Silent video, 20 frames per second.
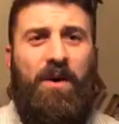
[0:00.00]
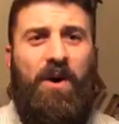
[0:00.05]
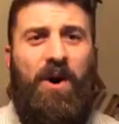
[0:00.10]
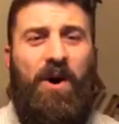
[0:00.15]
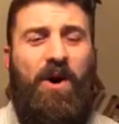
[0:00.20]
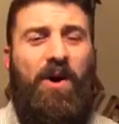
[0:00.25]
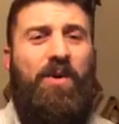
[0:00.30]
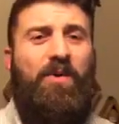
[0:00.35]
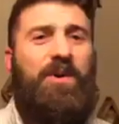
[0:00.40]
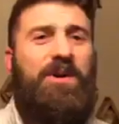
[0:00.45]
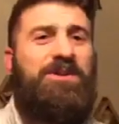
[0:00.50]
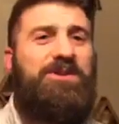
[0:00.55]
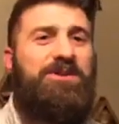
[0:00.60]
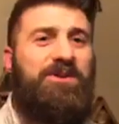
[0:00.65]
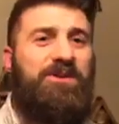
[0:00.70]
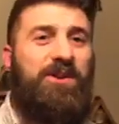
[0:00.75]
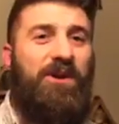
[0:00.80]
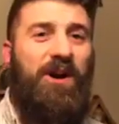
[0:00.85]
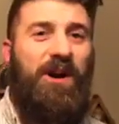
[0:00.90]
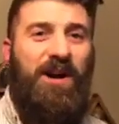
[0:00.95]
all
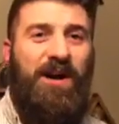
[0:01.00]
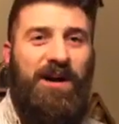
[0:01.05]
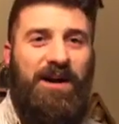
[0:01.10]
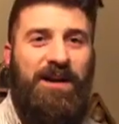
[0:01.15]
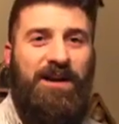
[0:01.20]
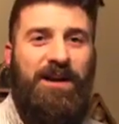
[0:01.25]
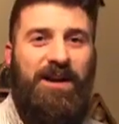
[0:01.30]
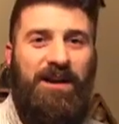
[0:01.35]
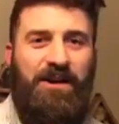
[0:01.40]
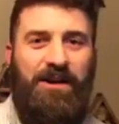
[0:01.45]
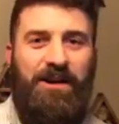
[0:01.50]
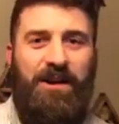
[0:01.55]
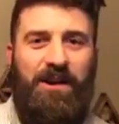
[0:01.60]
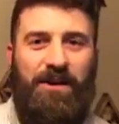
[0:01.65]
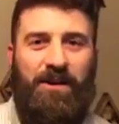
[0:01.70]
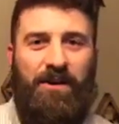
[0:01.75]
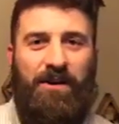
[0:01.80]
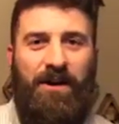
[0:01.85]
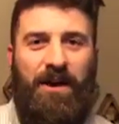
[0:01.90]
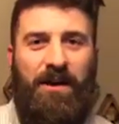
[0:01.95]
winter long
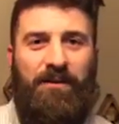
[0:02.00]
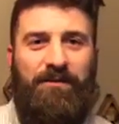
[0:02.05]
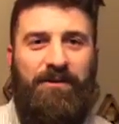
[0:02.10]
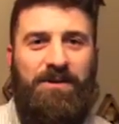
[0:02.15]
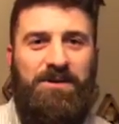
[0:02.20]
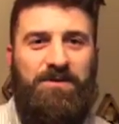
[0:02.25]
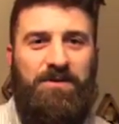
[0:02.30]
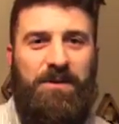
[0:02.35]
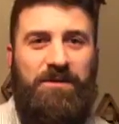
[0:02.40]
in our office,